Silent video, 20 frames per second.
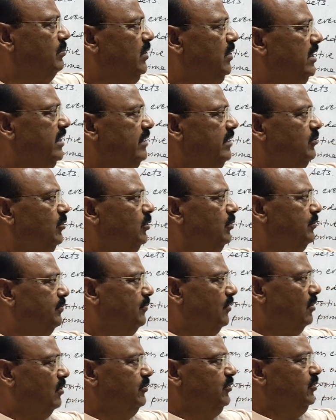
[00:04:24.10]
been removed
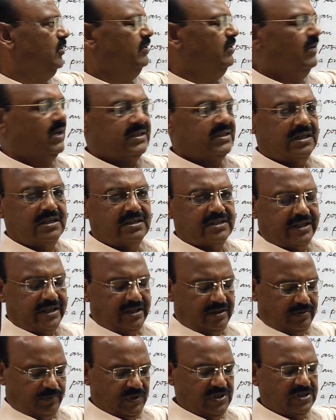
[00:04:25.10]
from universal
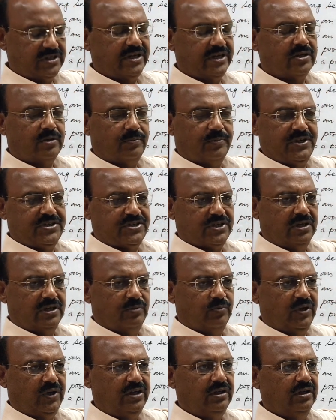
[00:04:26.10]
set, means set of natural
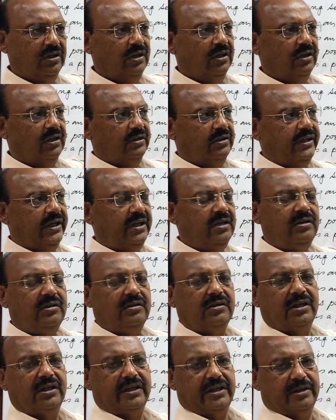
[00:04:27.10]
number, then
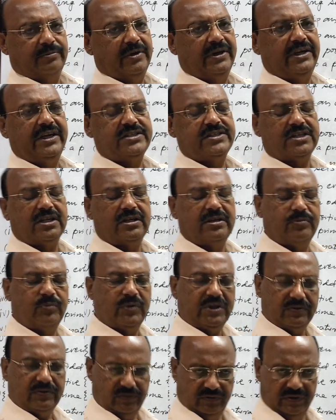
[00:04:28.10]
even natural
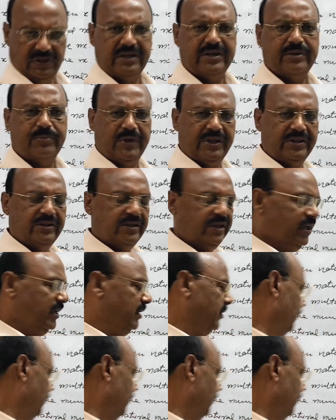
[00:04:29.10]
number will remain there.